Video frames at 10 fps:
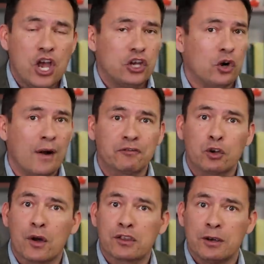You don't have
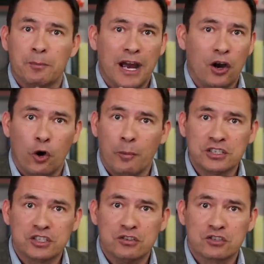to go out there and buy a whole
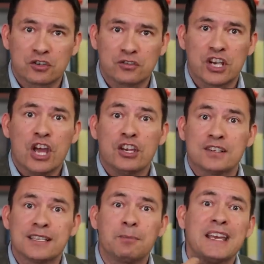bunch of new shirts
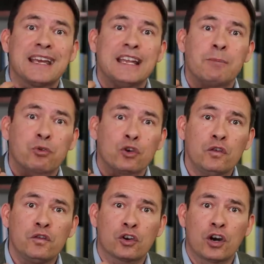you simply can
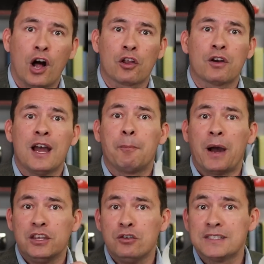improve your collar
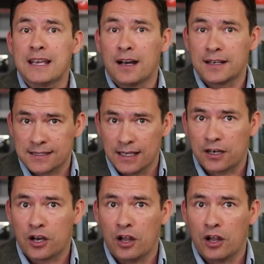by using a Slick